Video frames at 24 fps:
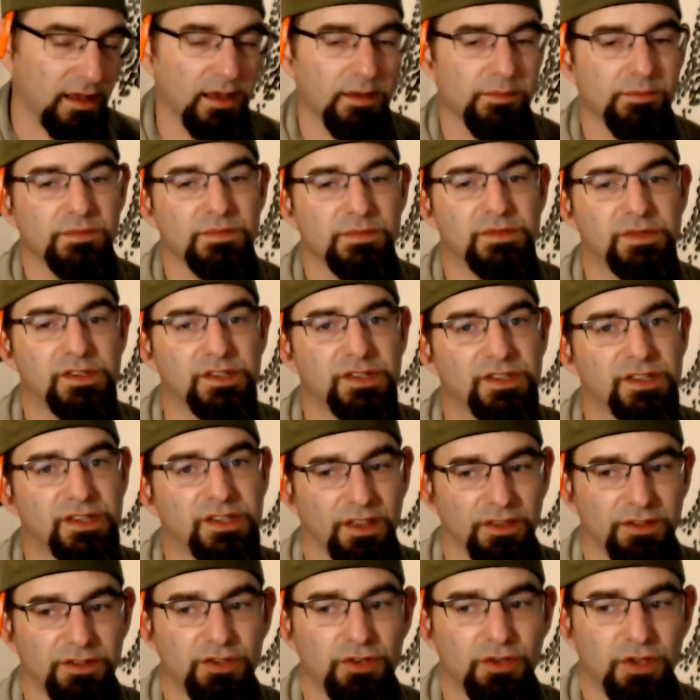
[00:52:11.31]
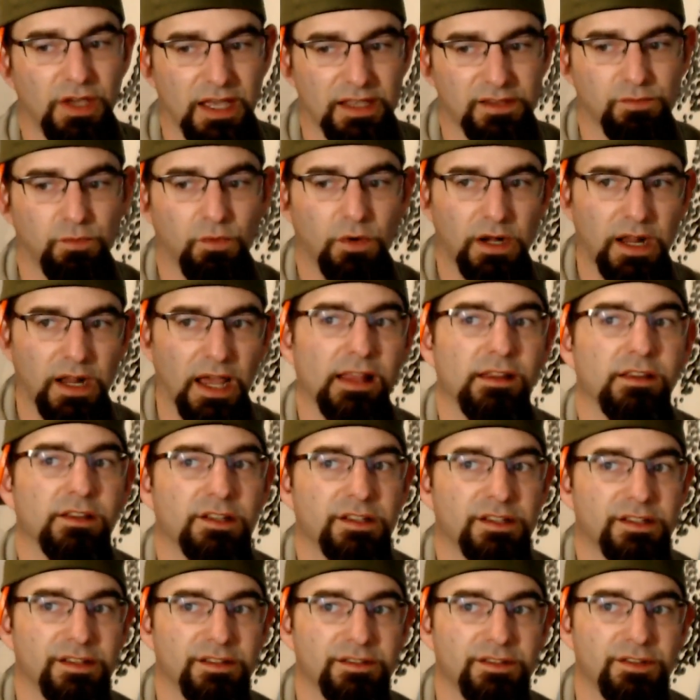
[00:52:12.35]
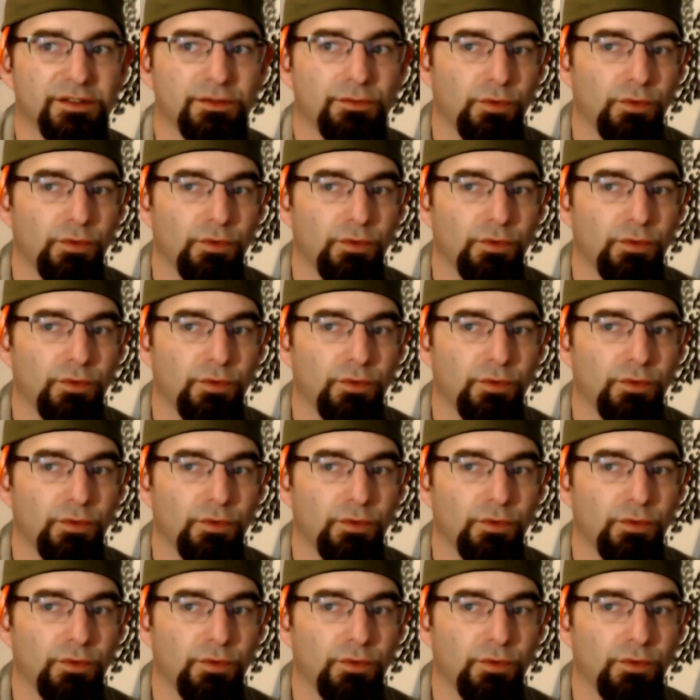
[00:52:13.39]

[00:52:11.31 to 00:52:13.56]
I'm just telling you guys what I looked into,